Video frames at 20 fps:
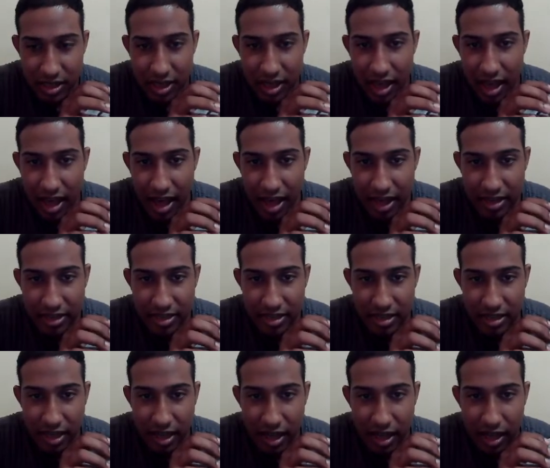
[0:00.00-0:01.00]
And
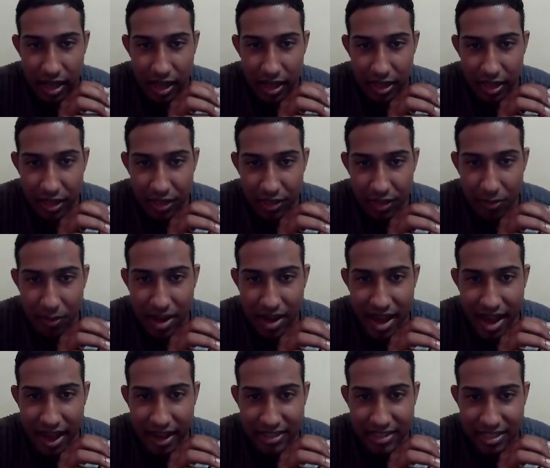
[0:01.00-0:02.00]
I think my
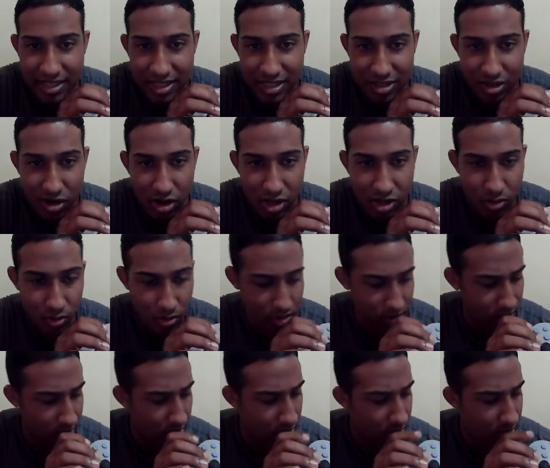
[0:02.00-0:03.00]
X is the auto
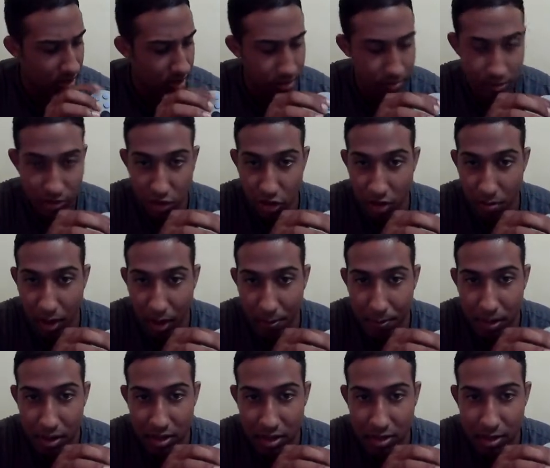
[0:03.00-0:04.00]
attack. Sorry, my
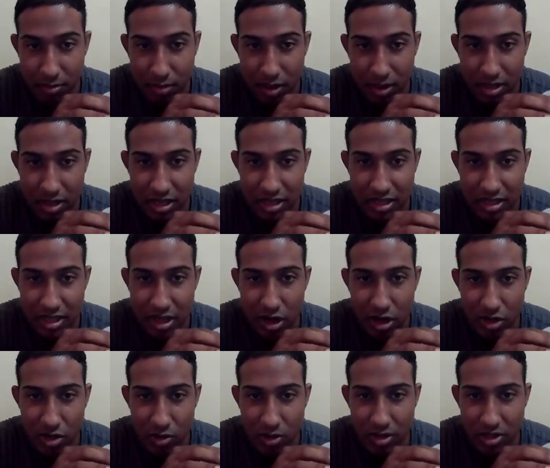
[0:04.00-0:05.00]
button is the
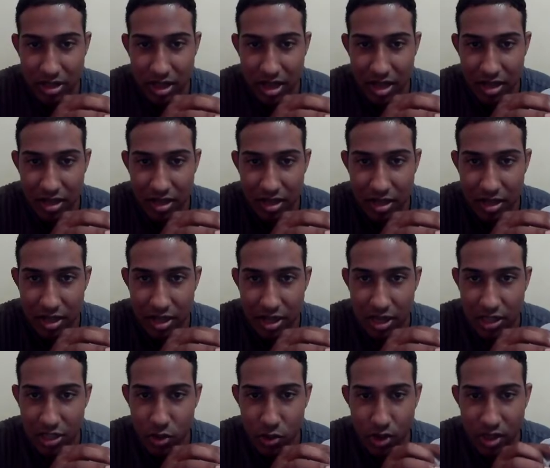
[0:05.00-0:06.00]
auto attack.
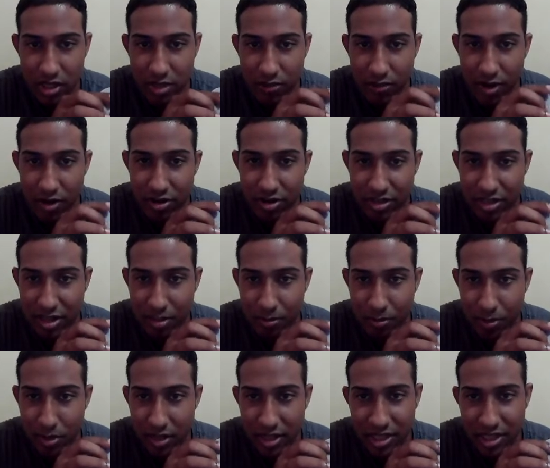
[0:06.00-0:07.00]
So it's very
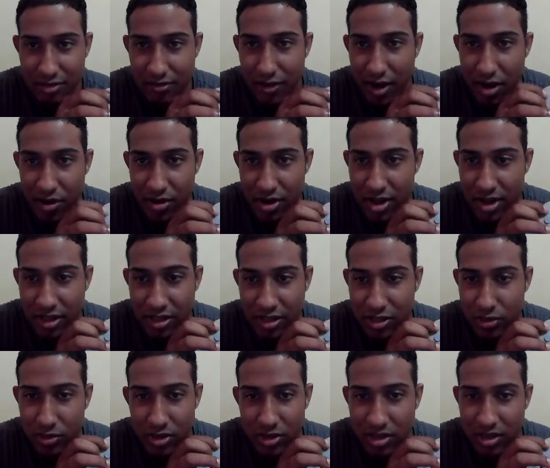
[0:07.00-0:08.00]
simple, it's very
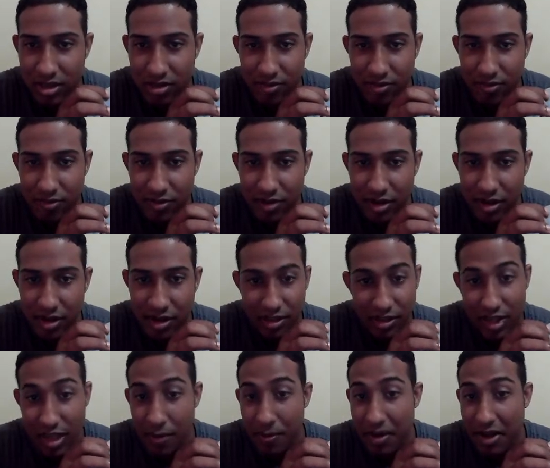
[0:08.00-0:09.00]
intuitive.
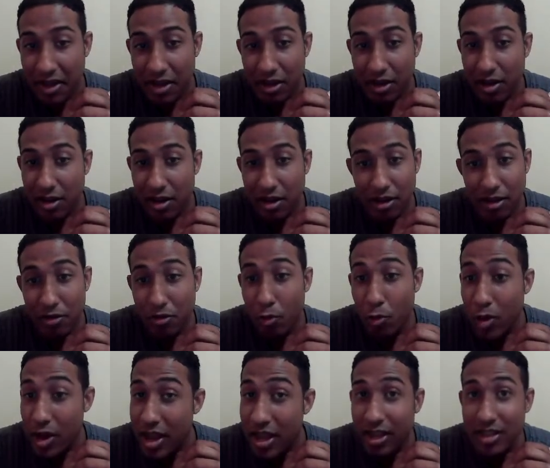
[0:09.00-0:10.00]
They made a
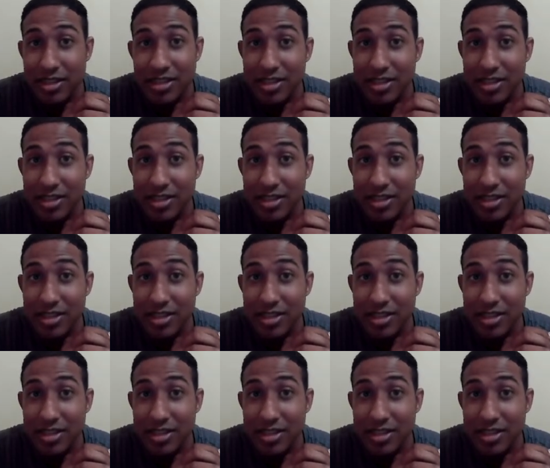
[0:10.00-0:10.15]
great